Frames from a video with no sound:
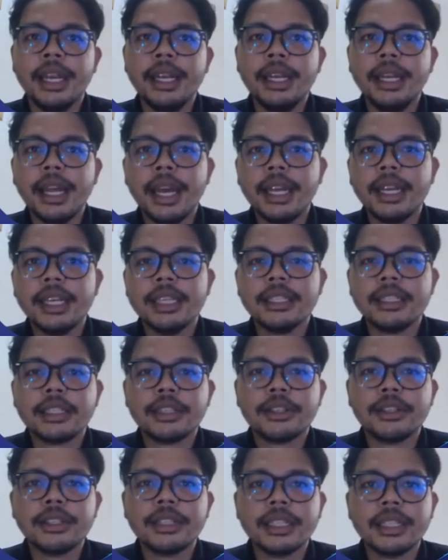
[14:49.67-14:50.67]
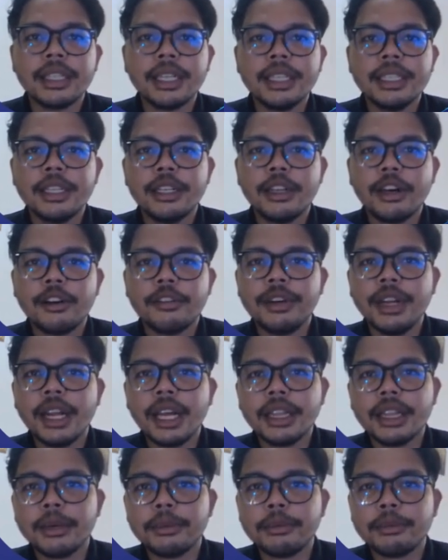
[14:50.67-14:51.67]
There is a concentration of
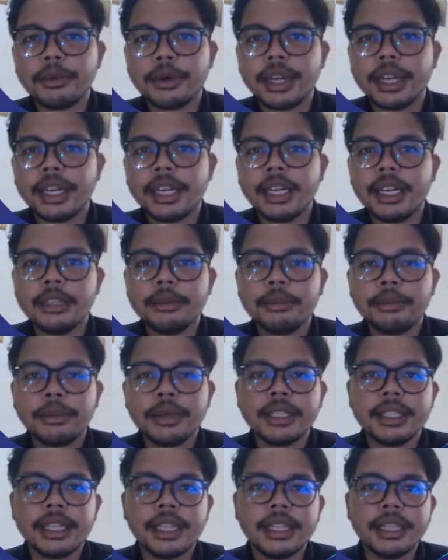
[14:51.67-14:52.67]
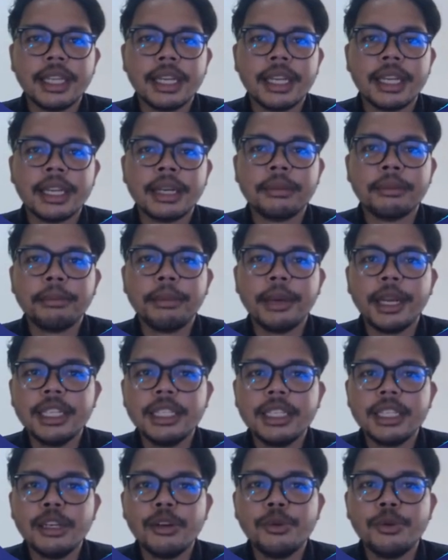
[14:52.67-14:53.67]
data points representing
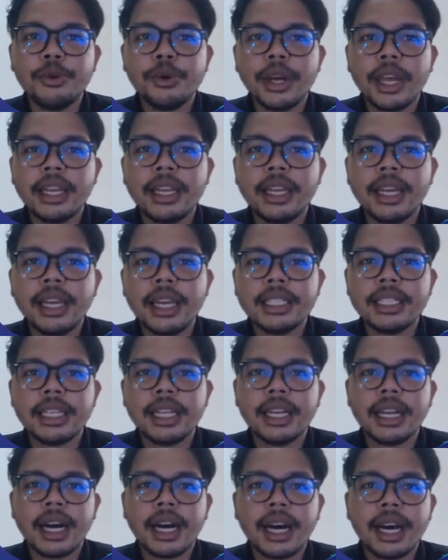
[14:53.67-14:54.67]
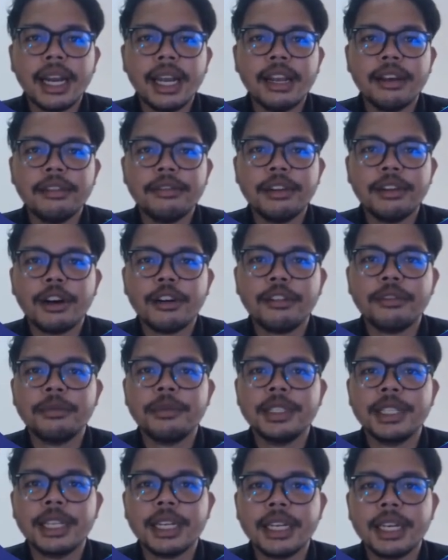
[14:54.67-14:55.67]
patients who engage in high level of
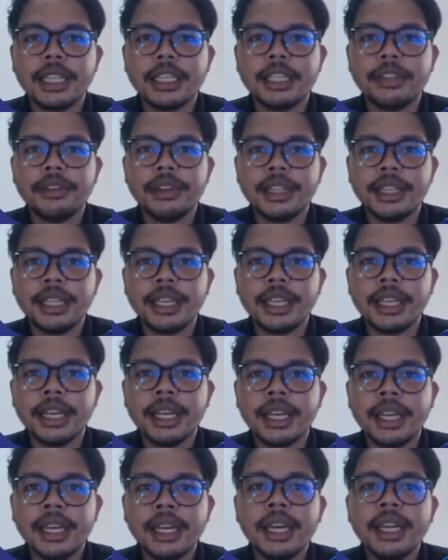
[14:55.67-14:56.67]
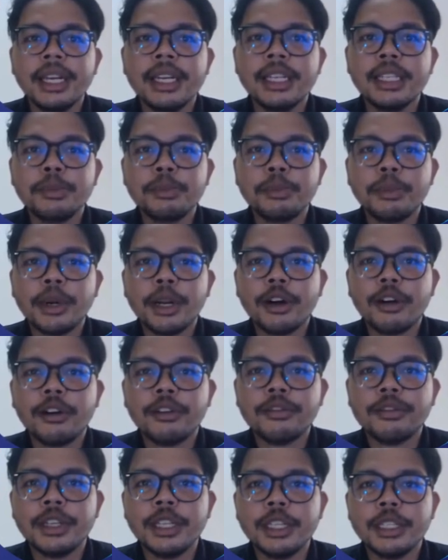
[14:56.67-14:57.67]
physical activity. The spread of
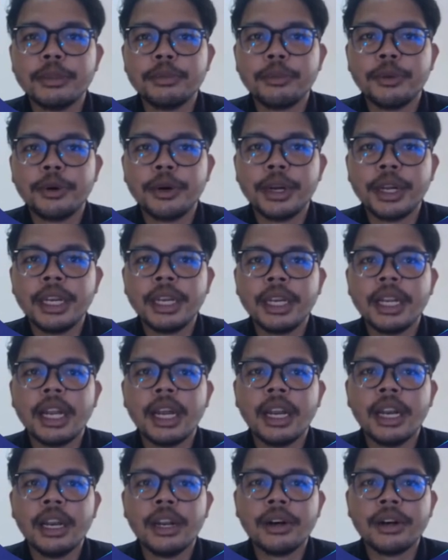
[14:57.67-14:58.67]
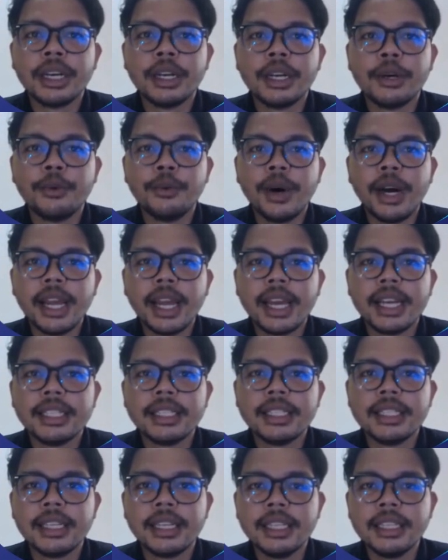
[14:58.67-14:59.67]
this point along the
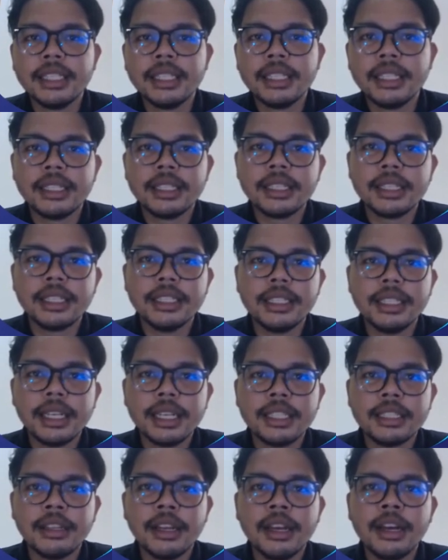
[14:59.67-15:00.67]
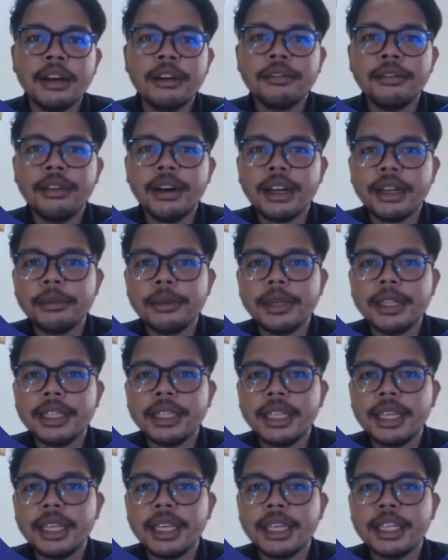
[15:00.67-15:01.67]
y-axis suggests
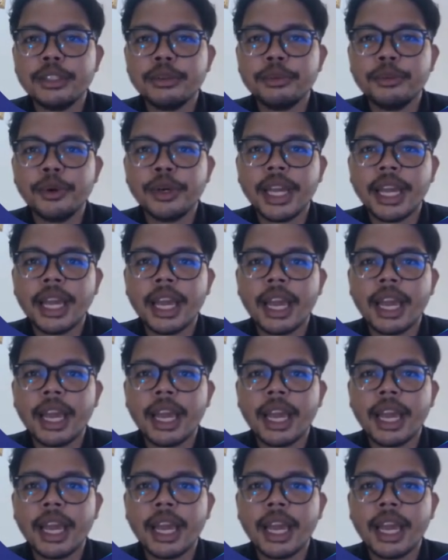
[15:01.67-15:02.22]
variability in smoking